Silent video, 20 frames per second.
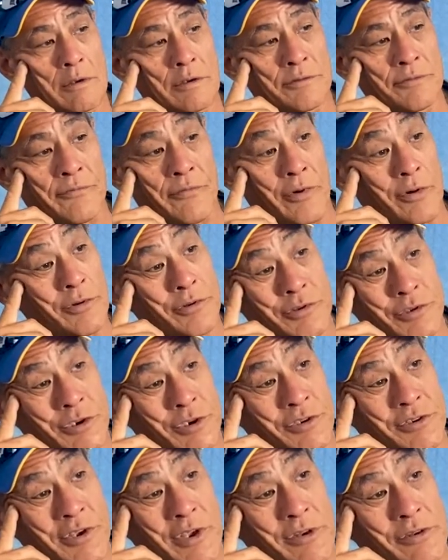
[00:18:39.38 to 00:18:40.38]
First
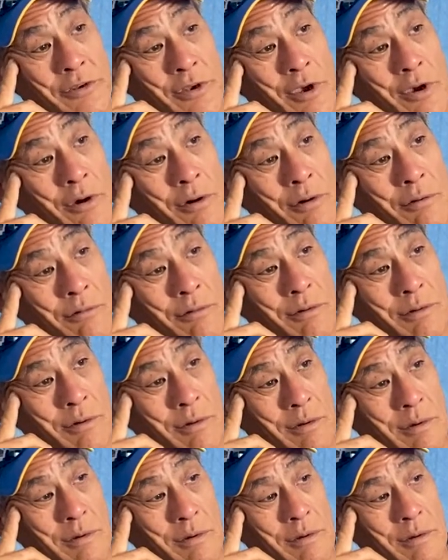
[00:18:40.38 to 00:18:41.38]
she said no,
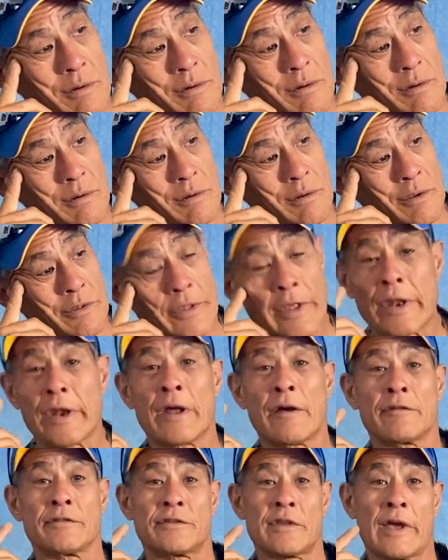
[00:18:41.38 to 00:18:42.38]
and then
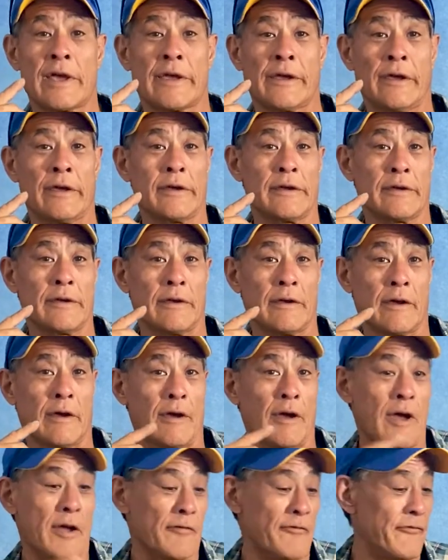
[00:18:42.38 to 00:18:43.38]
I was like,
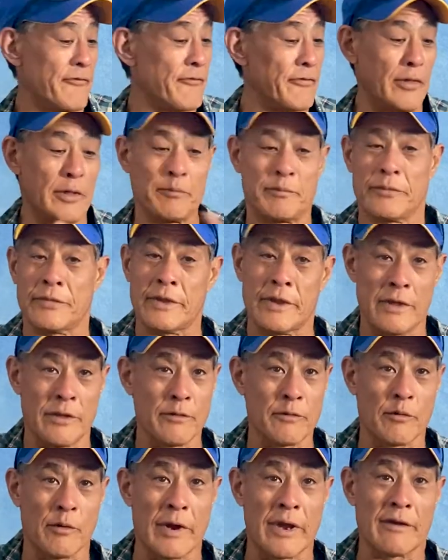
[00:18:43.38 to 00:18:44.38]
I flipped the
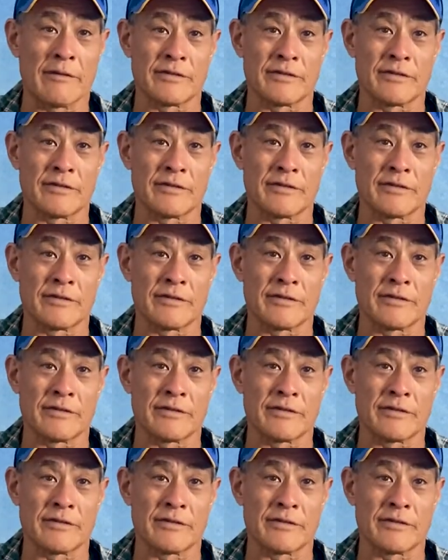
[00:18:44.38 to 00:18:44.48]
other way.